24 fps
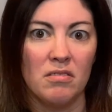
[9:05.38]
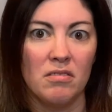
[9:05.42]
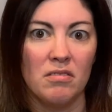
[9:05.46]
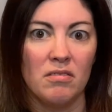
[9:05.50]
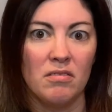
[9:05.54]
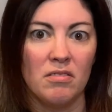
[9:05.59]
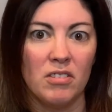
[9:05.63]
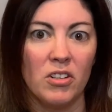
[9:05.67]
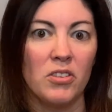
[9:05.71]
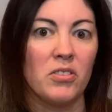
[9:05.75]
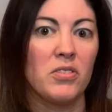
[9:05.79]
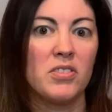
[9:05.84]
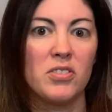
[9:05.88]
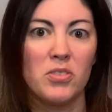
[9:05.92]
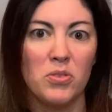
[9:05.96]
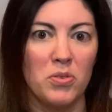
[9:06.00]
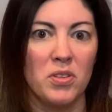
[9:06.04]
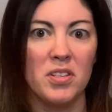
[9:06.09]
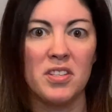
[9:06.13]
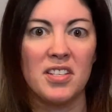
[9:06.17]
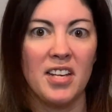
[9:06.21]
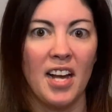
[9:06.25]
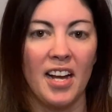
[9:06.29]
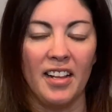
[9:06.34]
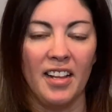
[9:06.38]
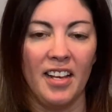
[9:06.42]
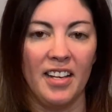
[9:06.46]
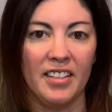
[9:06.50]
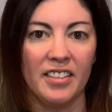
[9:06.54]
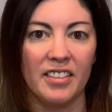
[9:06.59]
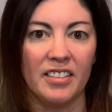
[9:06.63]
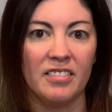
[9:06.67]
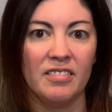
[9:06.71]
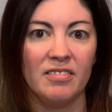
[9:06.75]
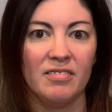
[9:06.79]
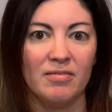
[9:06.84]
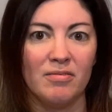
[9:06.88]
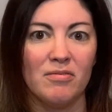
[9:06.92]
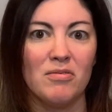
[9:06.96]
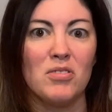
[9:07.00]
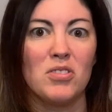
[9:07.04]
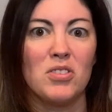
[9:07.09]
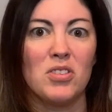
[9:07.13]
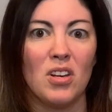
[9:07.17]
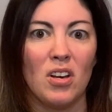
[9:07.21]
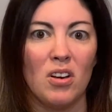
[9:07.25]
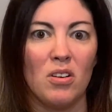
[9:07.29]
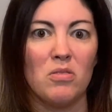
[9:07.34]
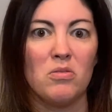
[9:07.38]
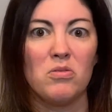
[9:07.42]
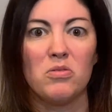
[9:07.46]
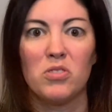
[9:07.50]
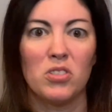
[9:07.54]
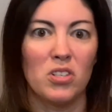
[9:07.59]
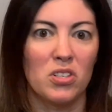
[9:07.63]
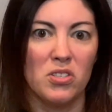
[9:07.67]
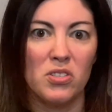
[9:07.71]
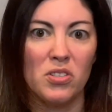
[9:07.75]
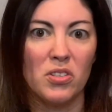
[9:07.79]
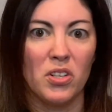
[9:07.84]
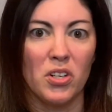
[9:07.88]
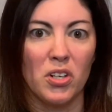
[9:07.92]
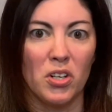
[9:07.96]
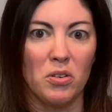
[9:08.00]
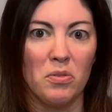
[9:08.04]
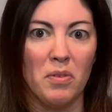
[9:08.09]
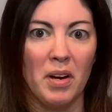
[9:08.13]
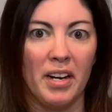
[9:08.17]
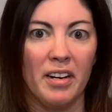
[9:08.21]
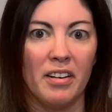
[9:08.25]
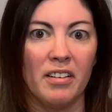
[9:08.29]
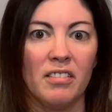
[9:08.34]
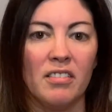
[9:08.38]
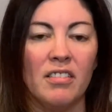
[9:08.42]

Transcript: or to the Skyliner. So just so you're aware.